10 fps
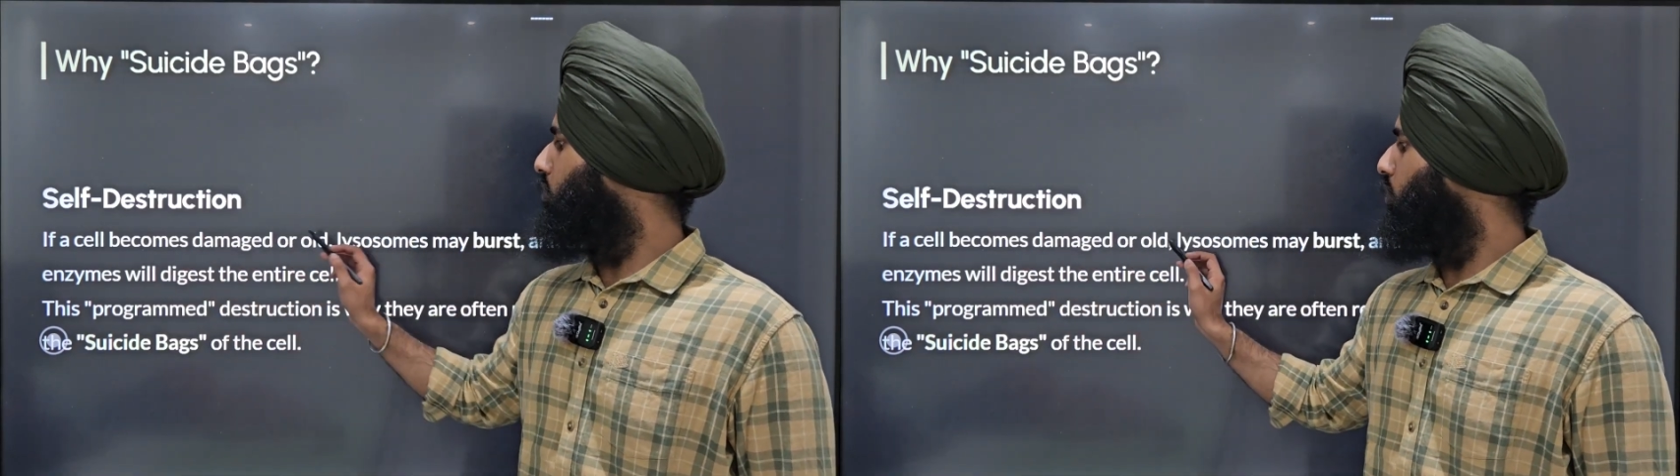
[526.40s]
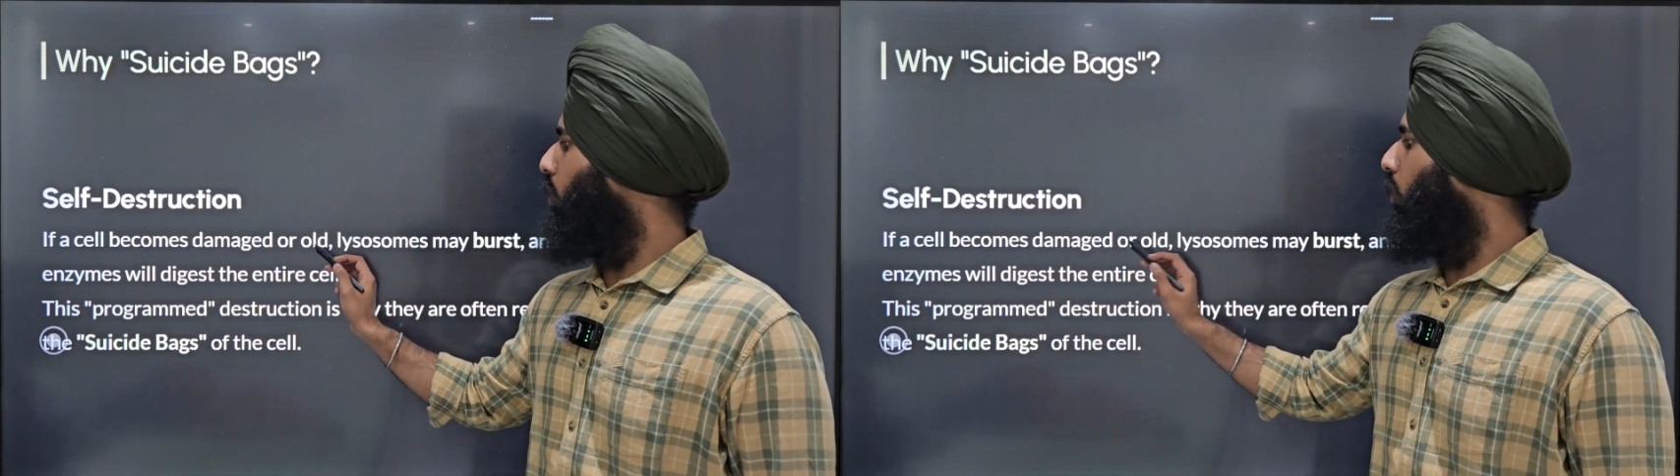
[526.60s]

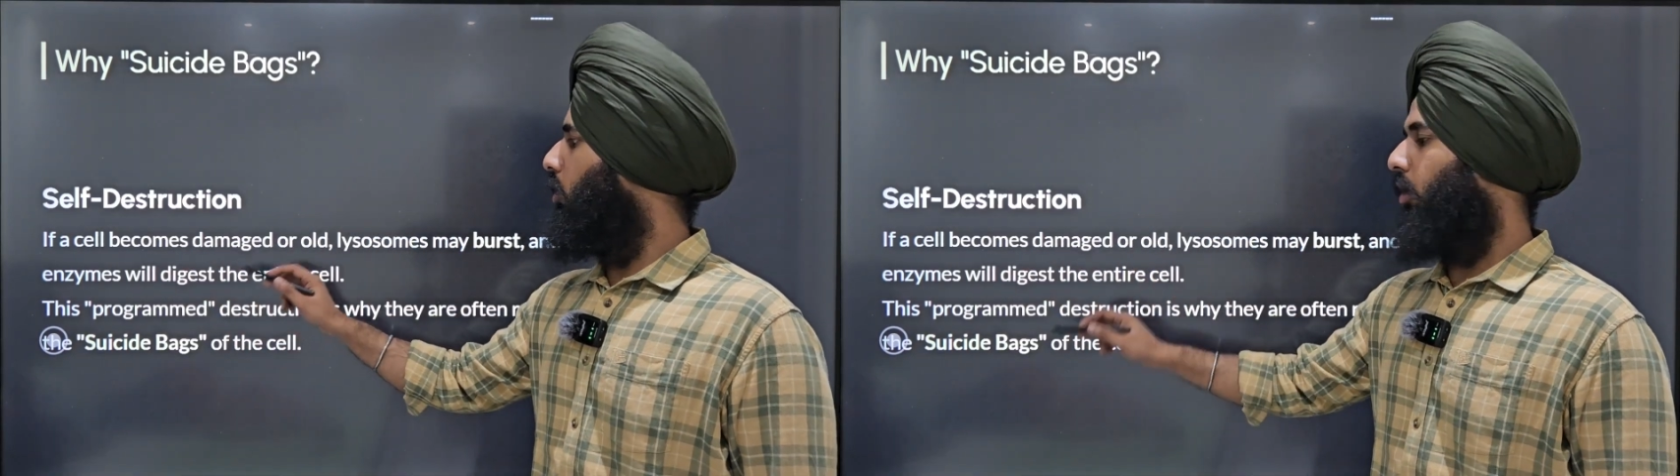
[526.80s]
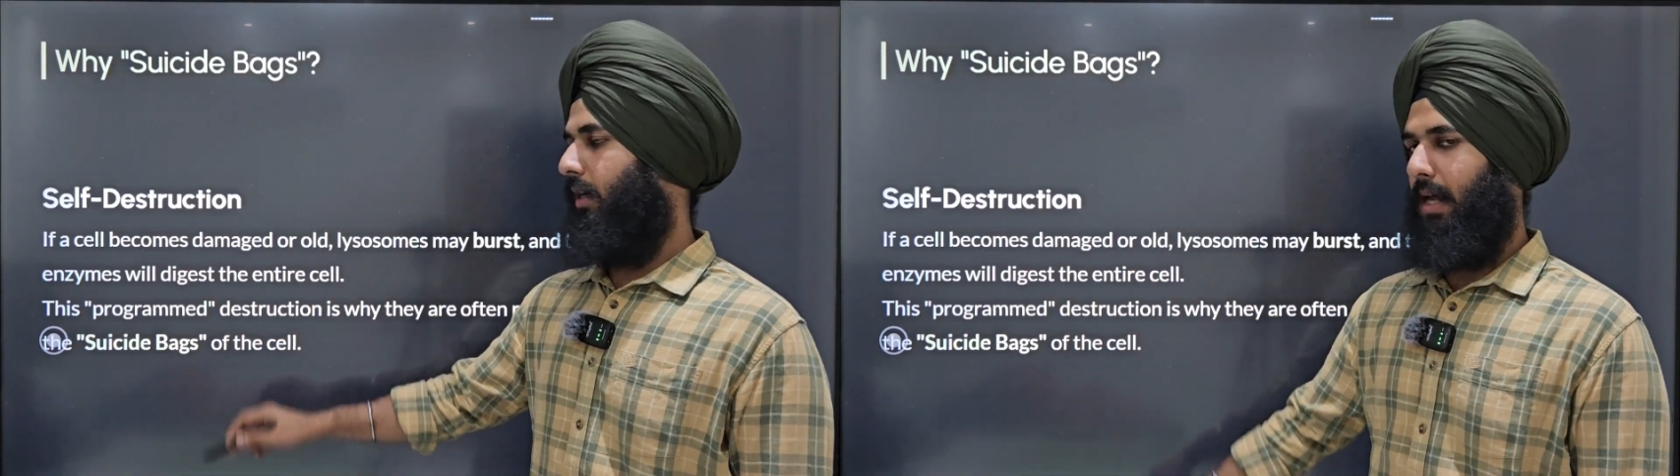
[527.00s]
too
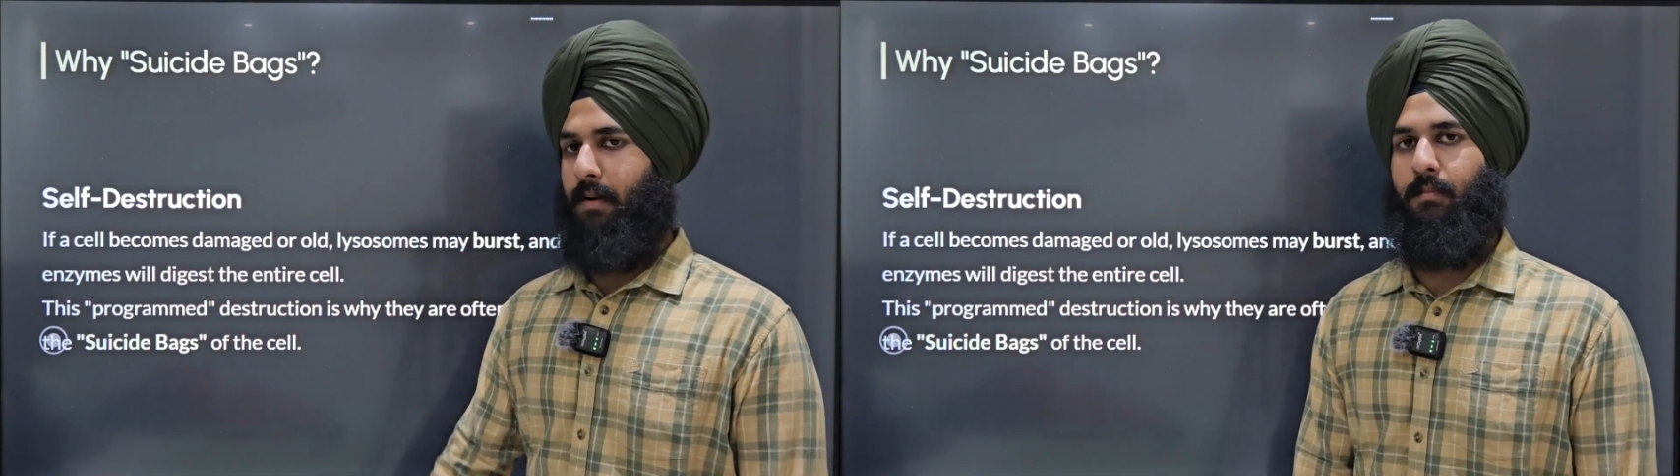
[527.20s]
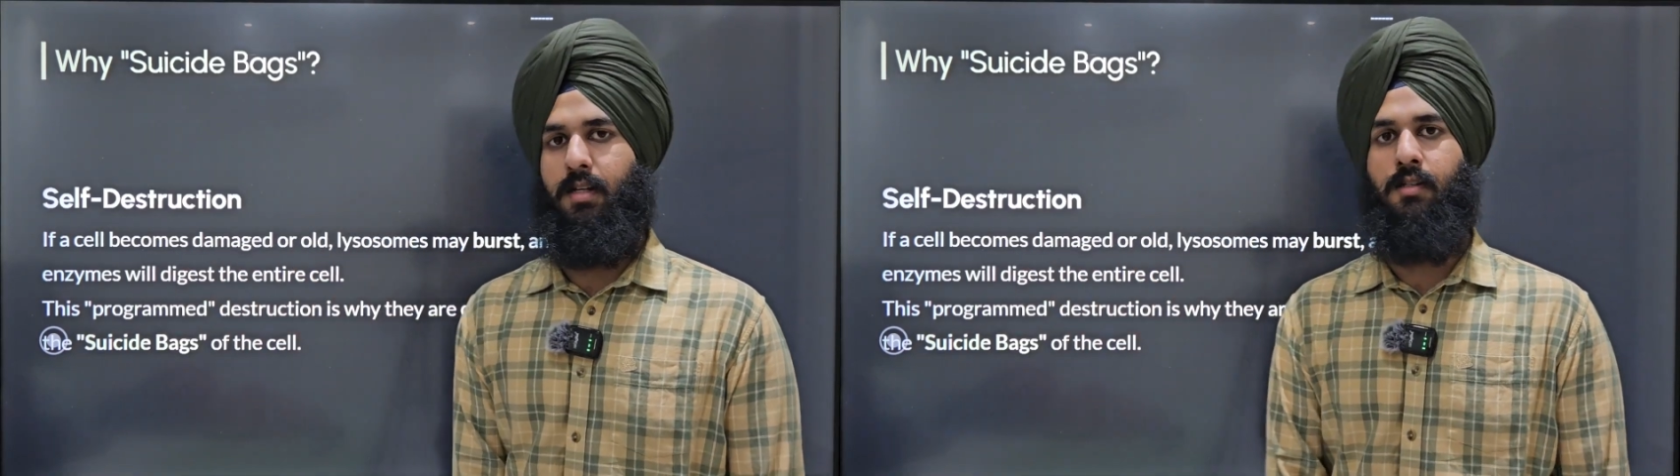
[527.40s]
old or
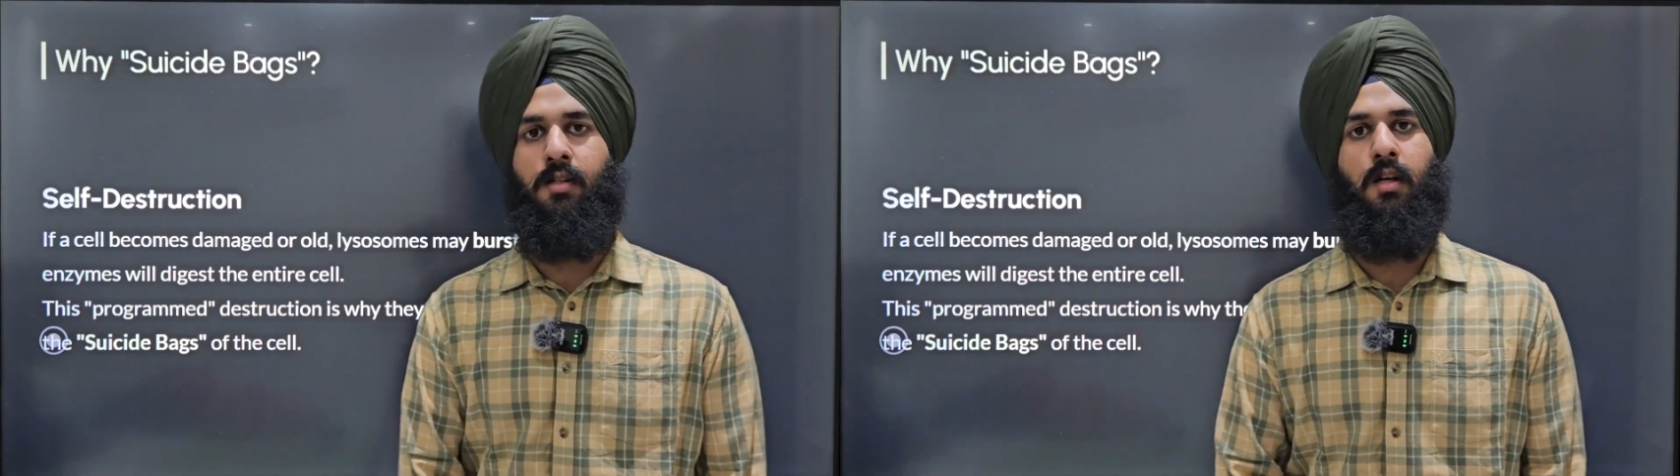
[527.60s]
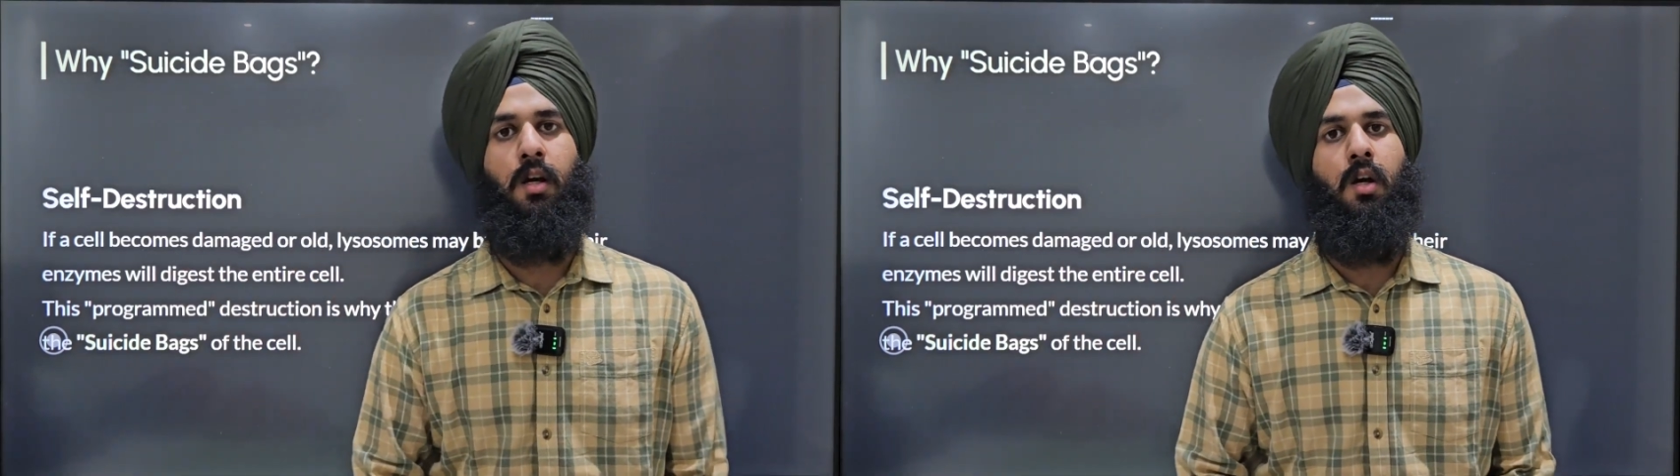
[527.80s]
damaged,